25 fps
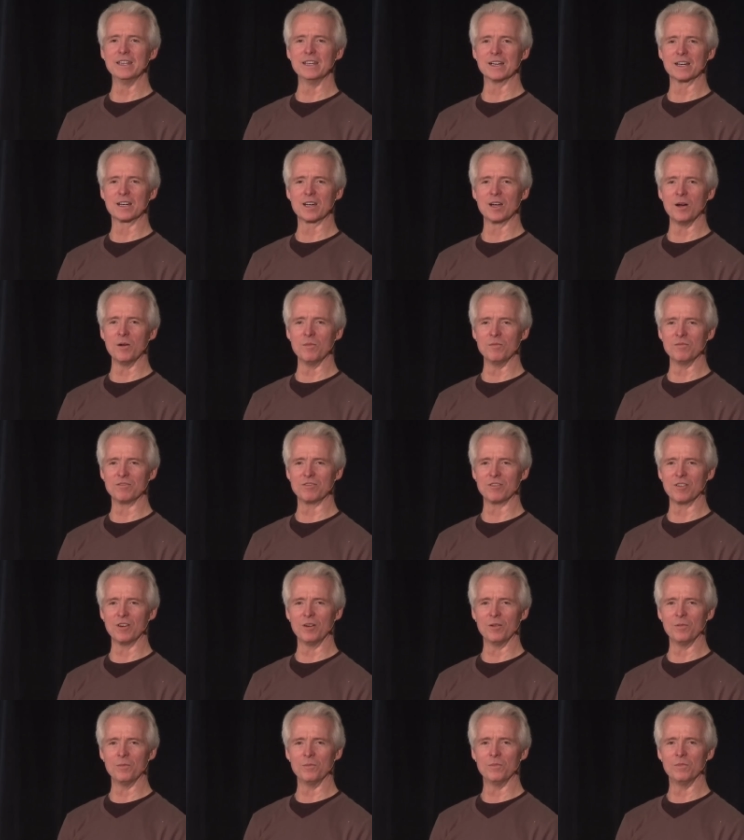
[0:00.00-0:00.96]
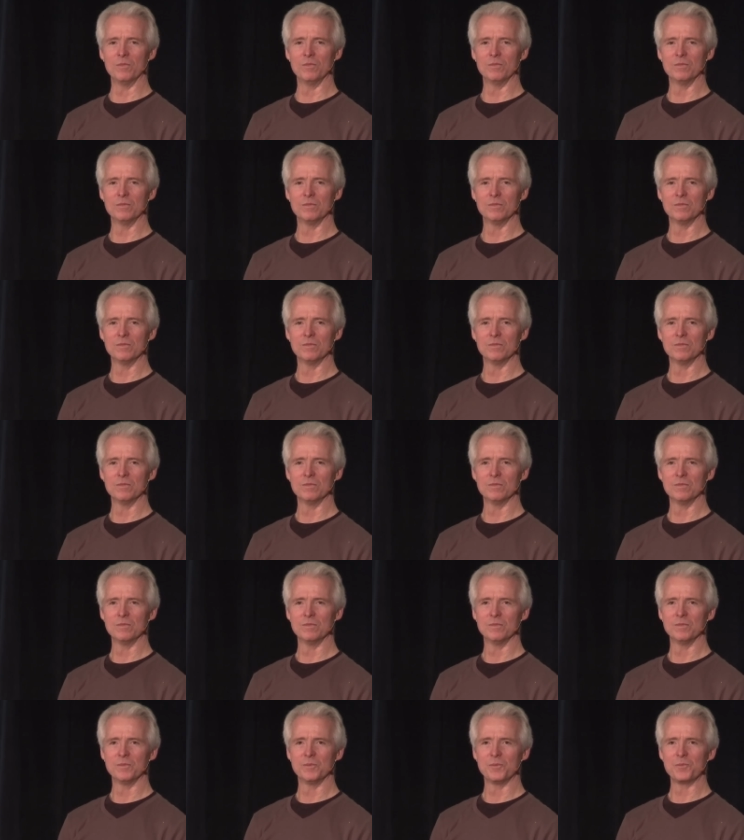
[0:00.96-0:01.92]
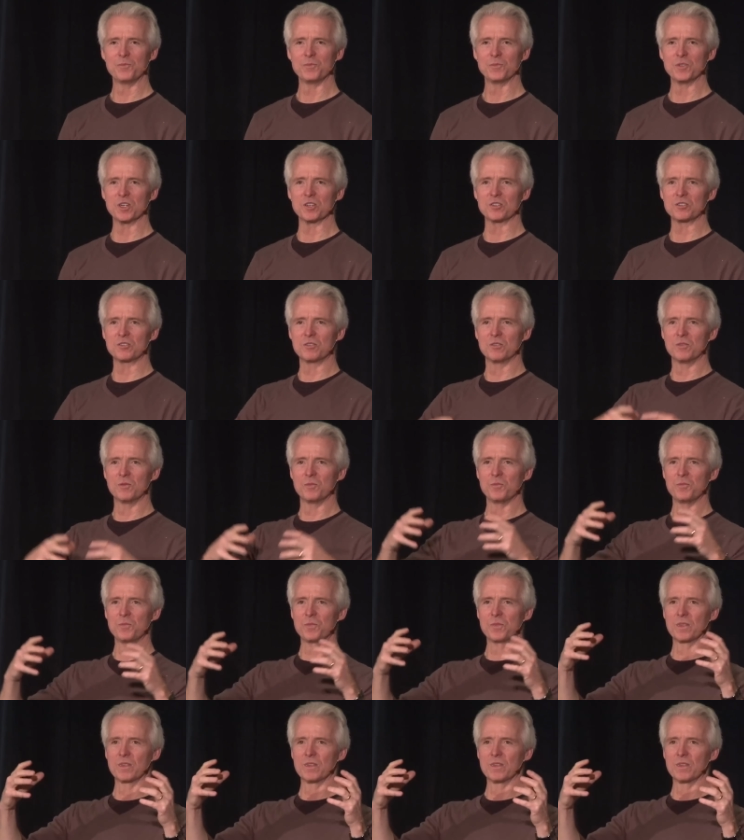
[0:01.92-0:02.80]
in kind of bite-sized chunks that all of us are able to